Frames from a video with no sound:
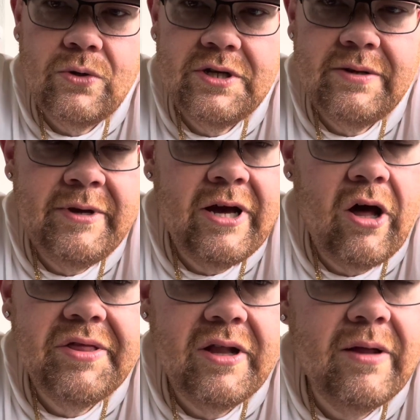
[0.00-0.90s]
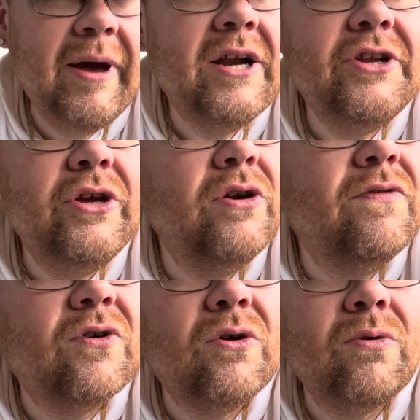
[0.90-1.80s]
it to me, I'll sell it back to you
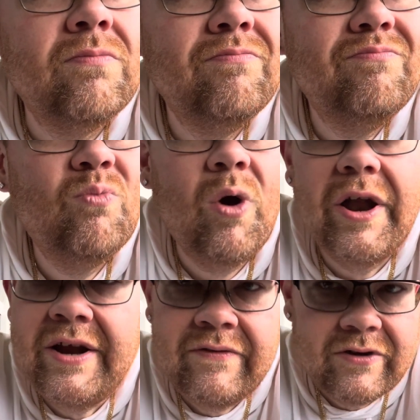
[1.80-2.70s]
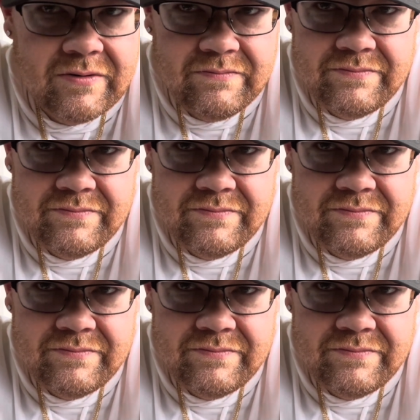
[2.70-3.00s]
for whatever.